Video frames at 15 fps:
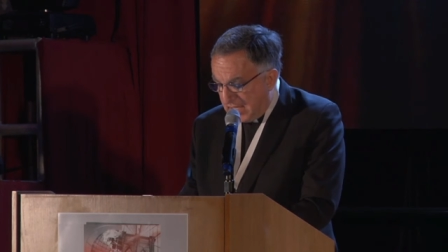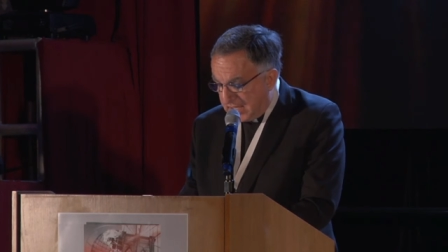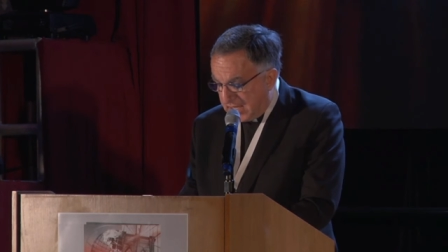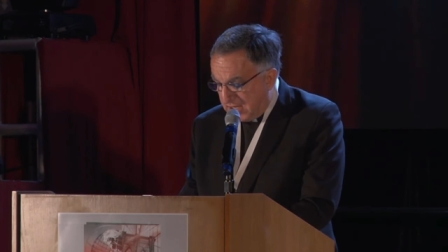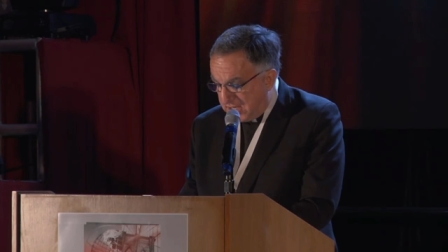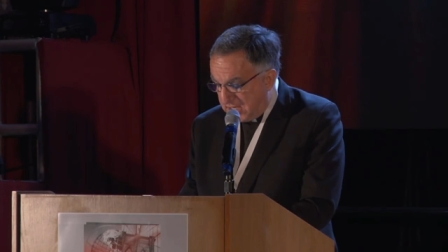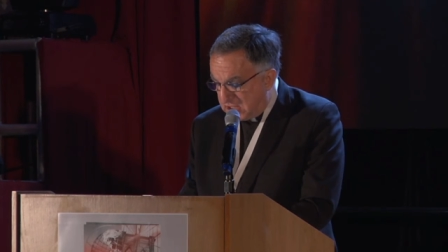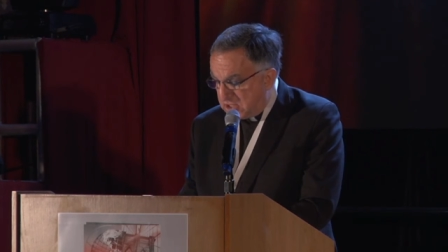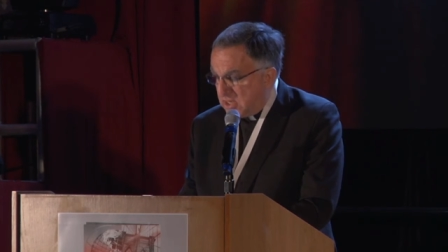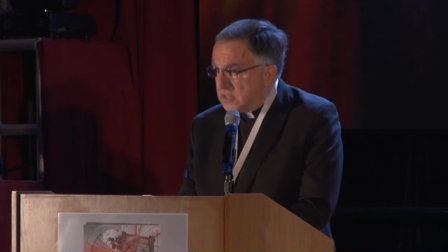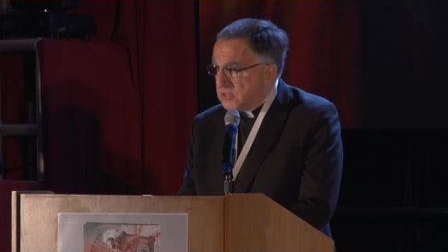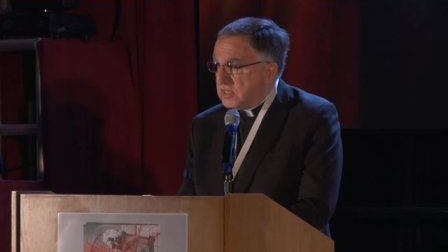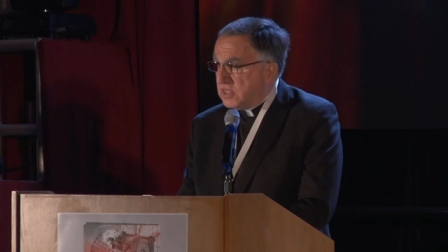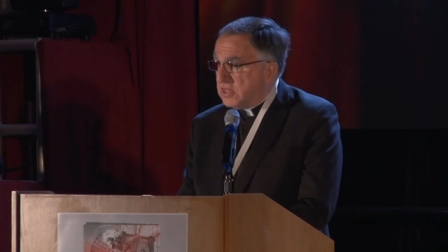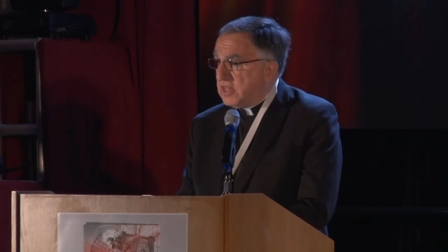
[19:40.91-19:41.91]
condition
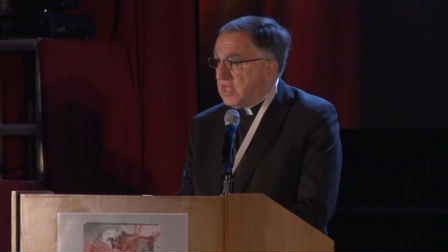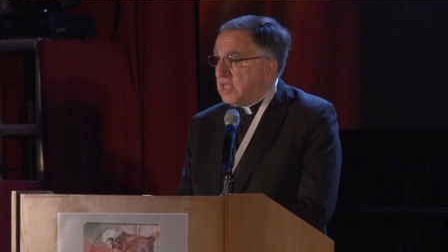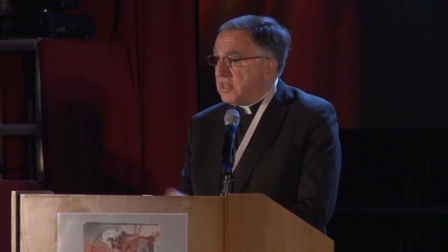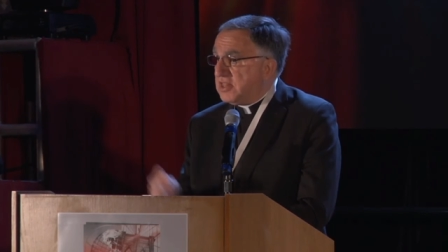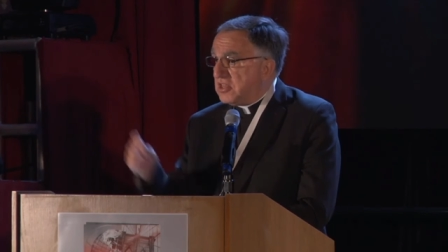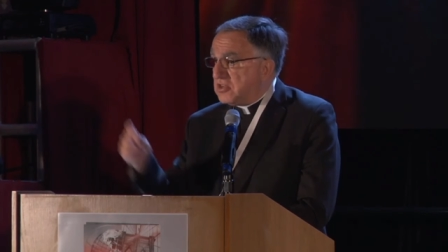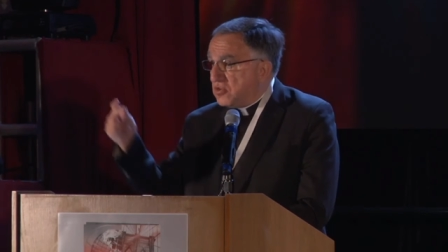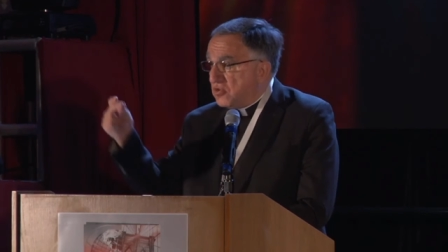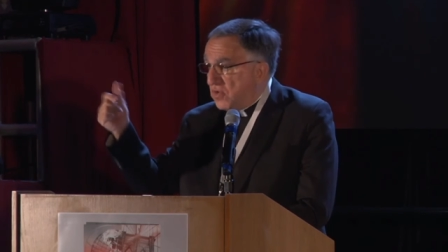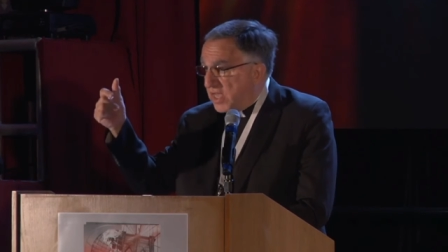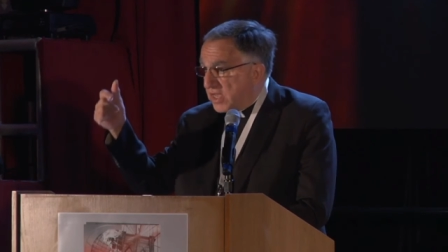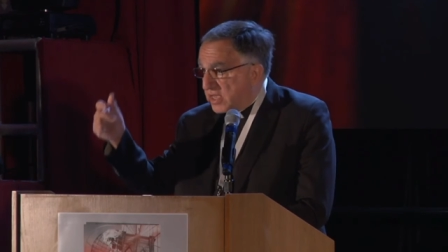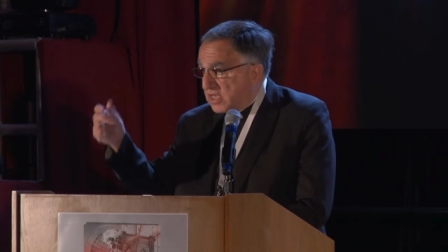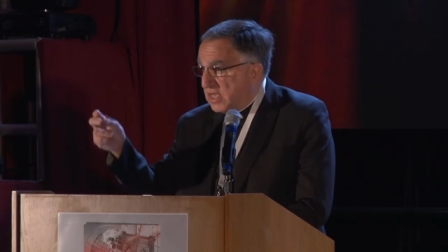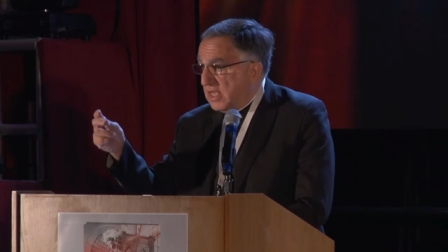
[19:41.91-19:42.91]
us to think that
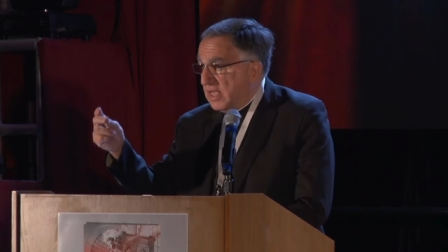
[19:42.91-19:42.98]
quick,